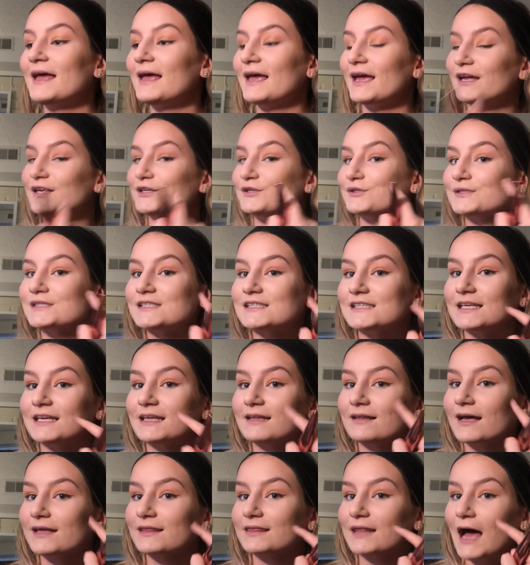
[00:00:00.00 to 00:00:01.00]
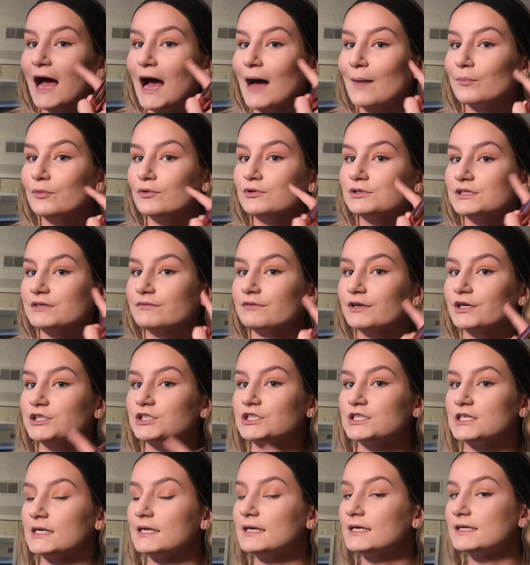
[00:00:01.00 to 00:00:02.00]
and you'll see like the apples of your
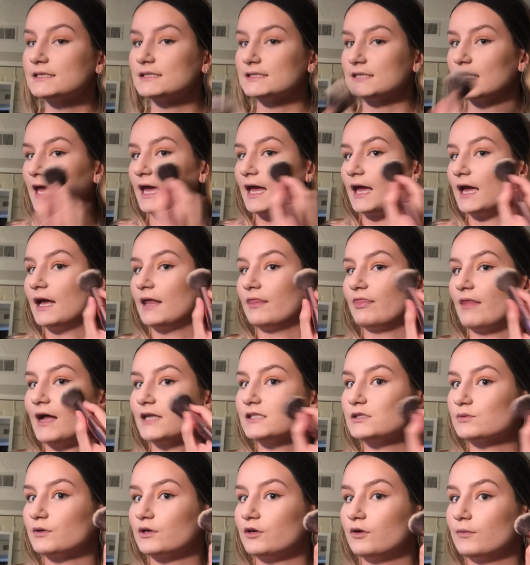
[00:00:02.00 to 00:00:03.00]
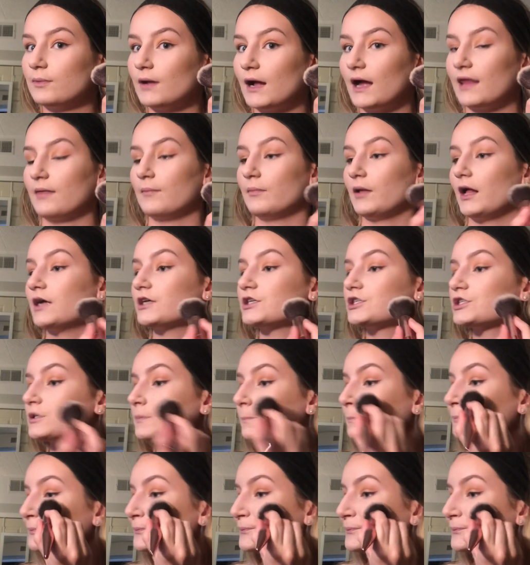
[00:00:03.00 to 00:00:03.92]
cheeks, and that's where you apply the blush.